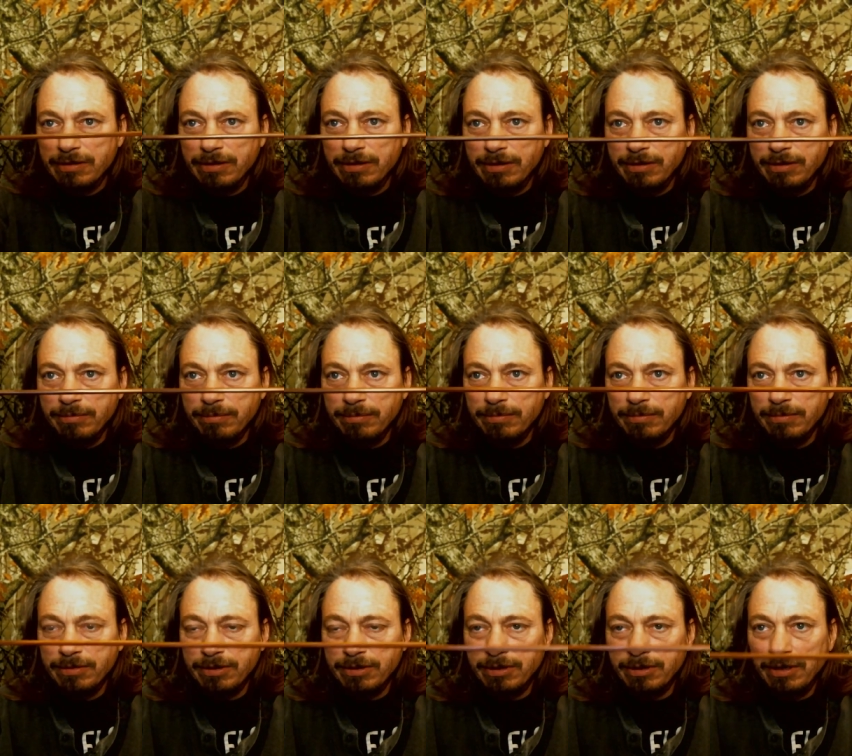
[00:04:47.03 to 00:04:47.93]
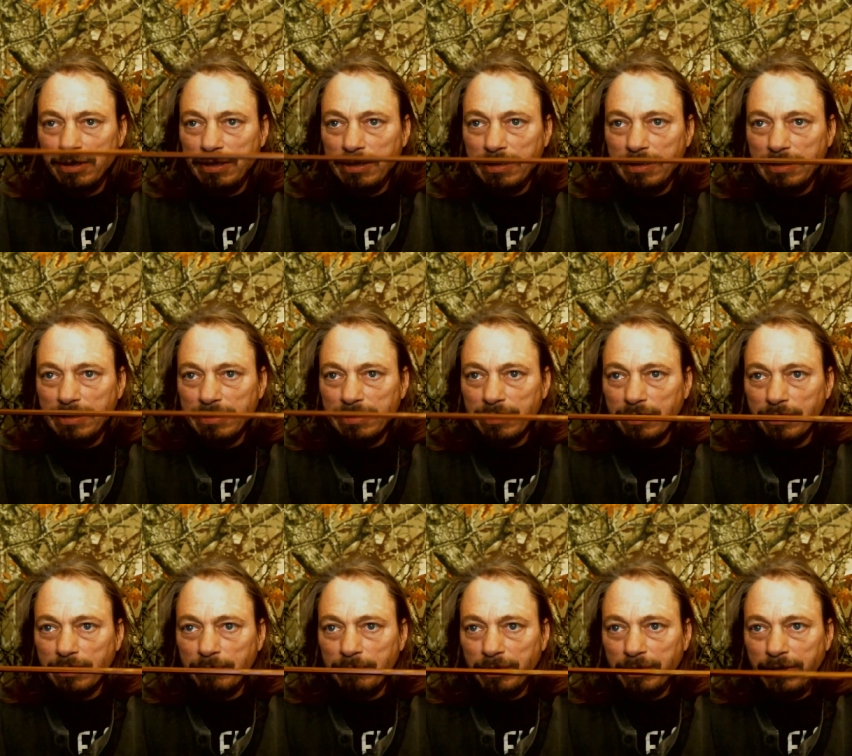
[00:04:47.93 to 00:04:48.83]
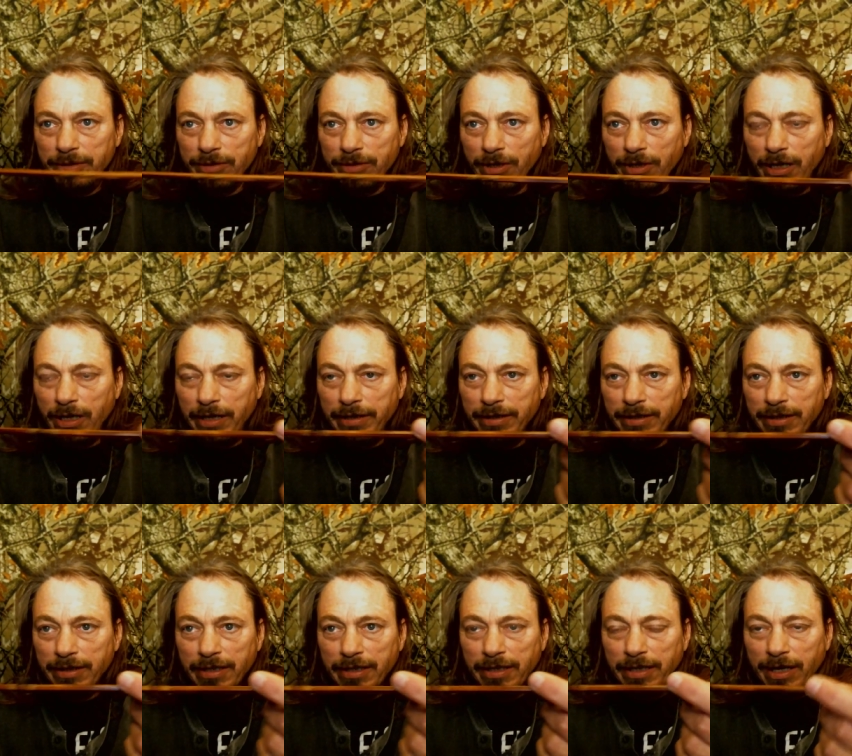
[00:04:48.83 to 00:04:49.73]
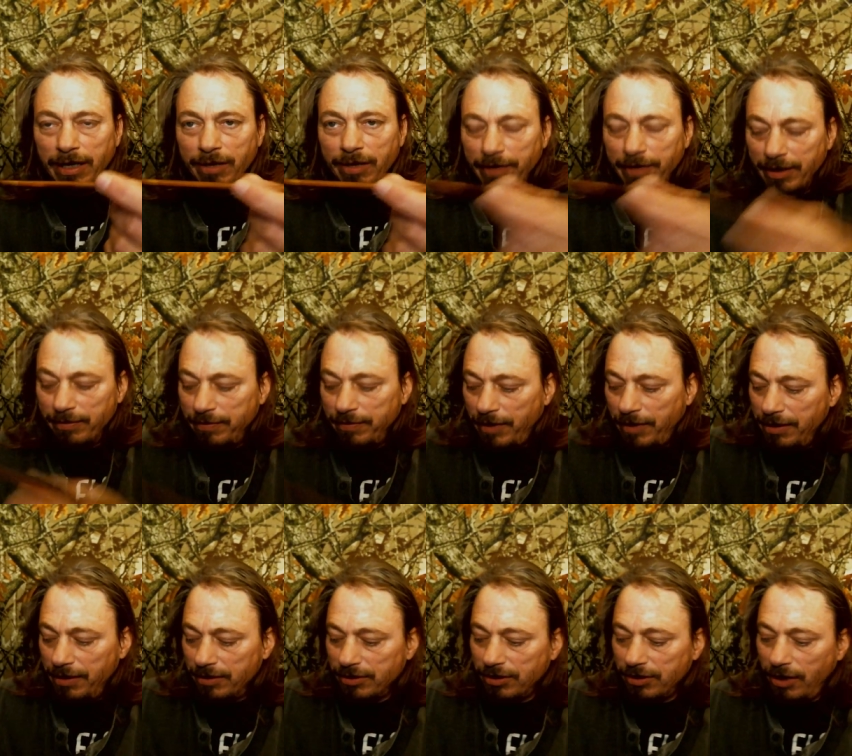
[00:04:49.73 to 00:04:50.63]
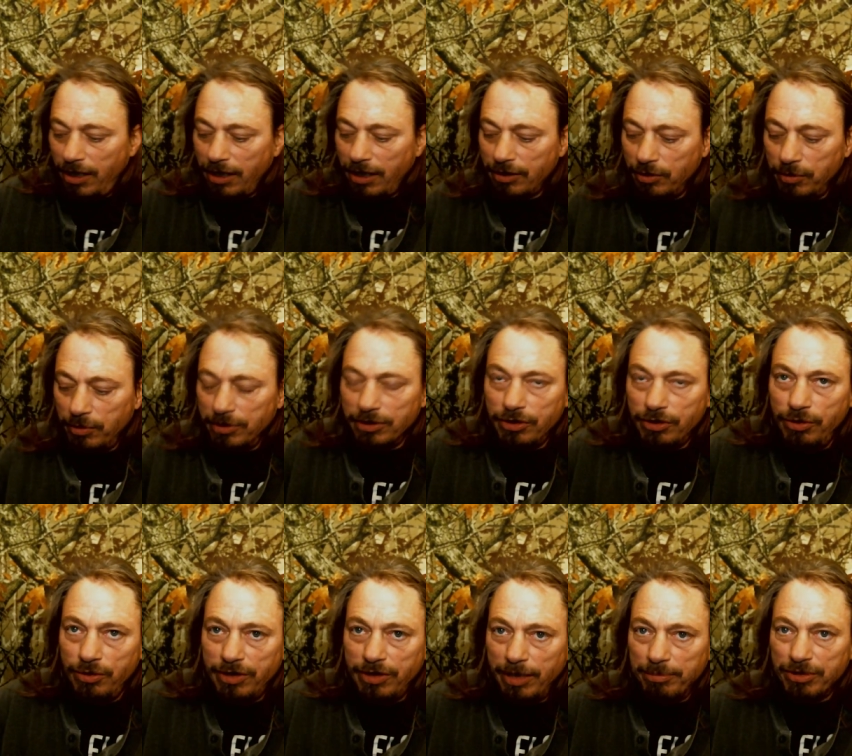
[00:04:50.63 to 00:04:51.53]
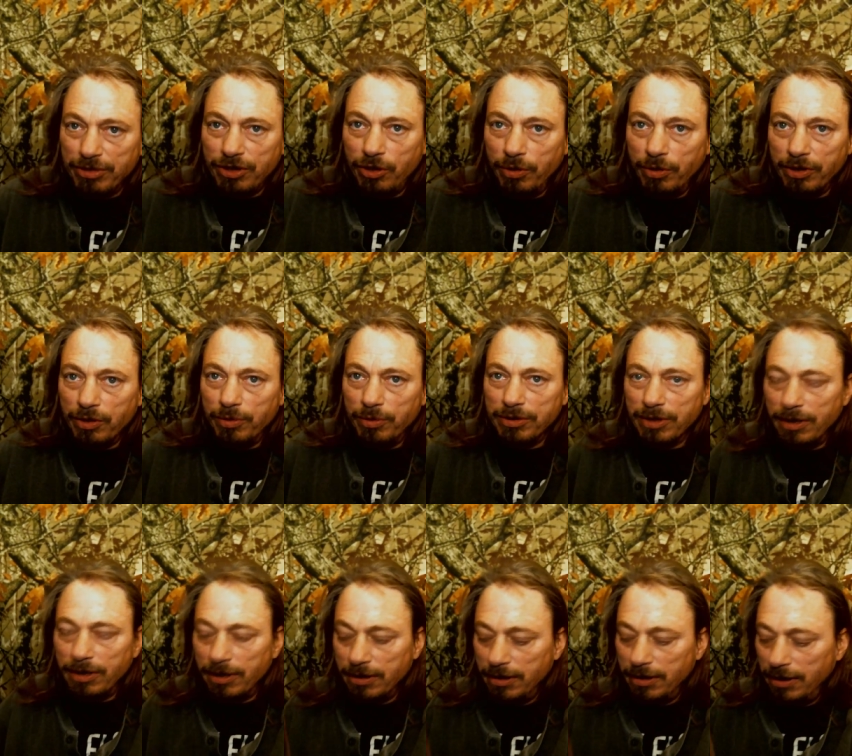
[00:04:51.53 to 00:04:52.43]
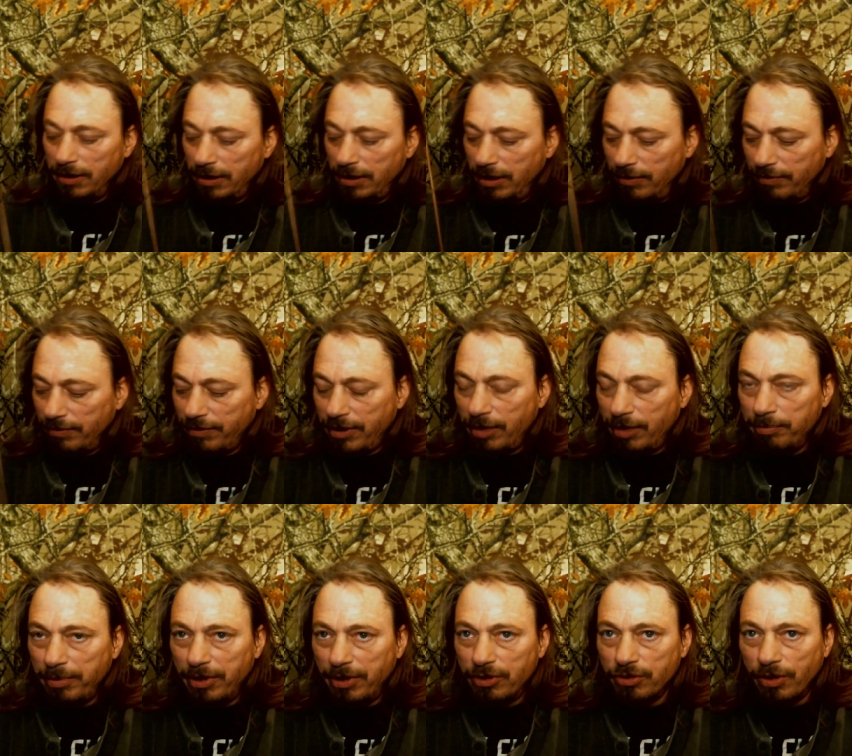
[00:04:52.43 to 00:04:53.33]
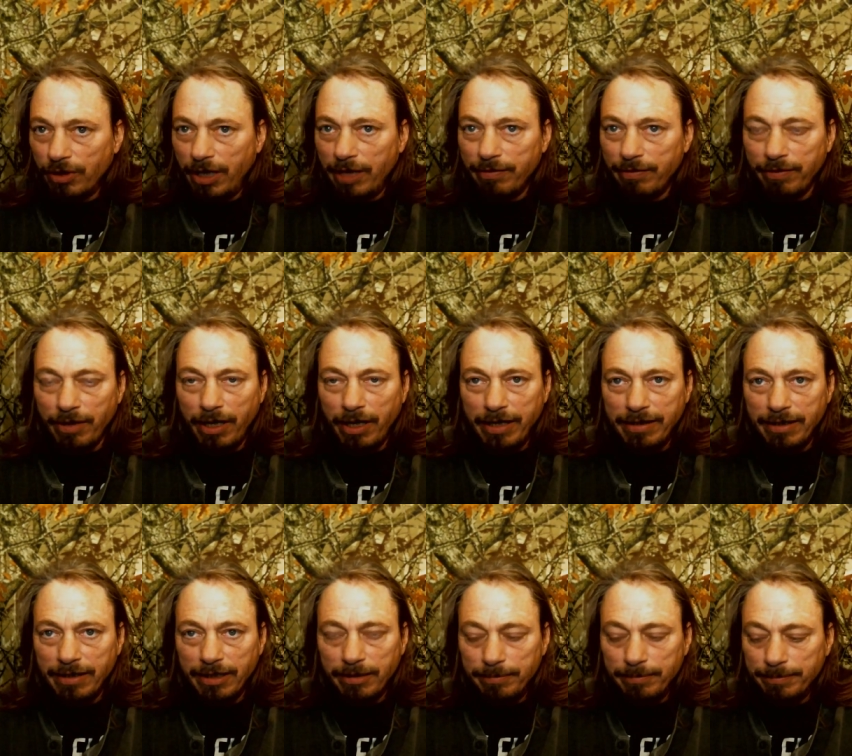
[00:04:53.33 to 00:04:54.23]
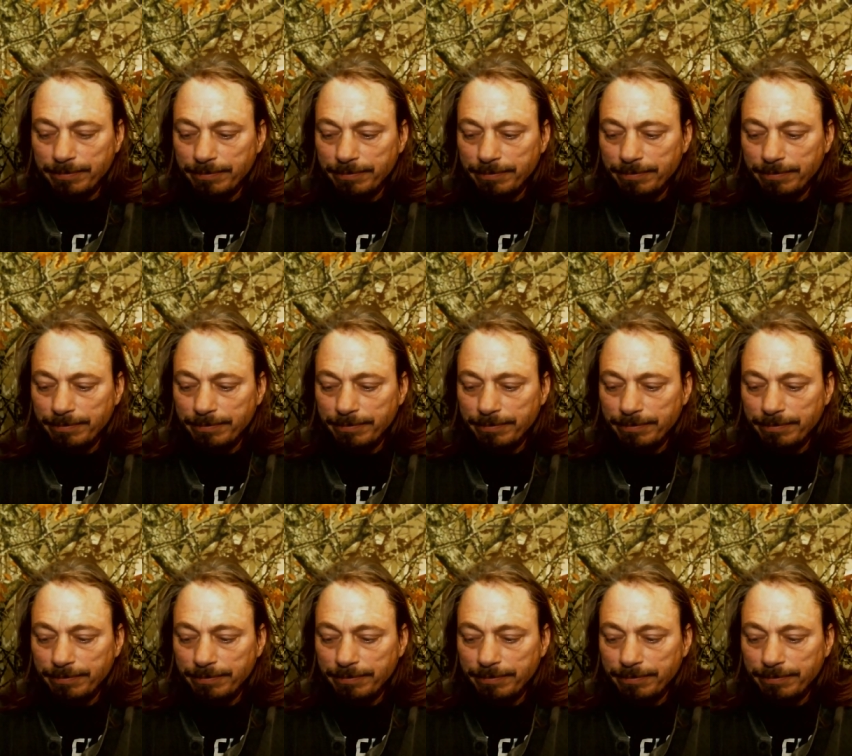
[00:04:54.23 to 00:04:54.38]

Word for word: Yep. Yeah, complete rod. Now if I could find the sock, there was two tips to it. There was a nymph tip and a dry fly tip